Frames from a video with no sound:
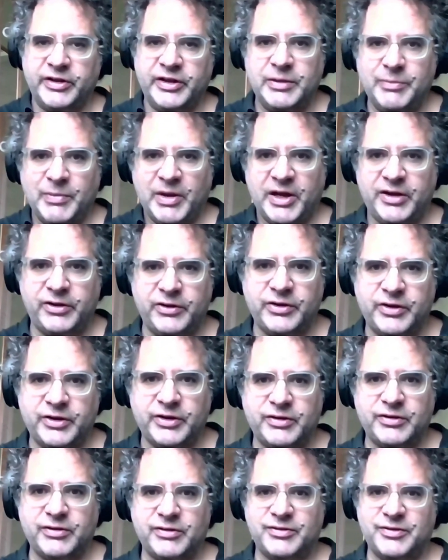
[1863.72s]
the email
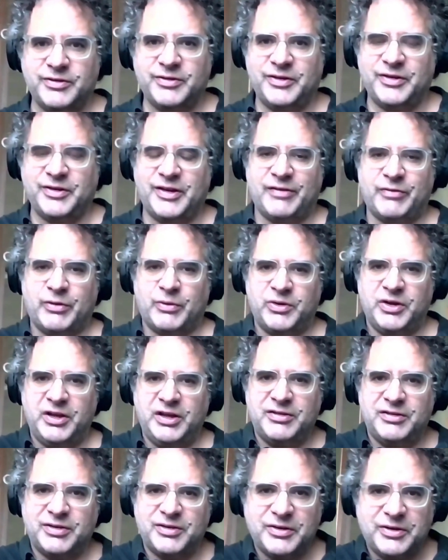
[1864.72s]
and have a
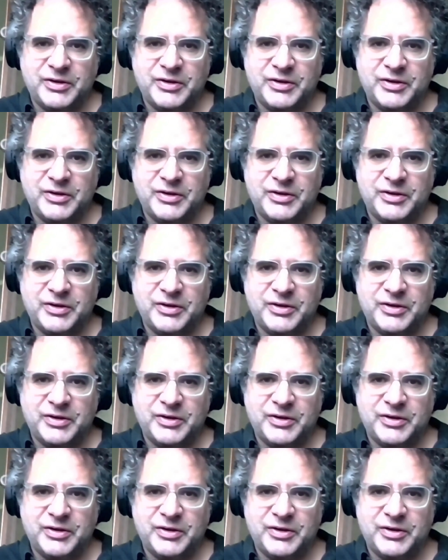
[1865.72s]
read.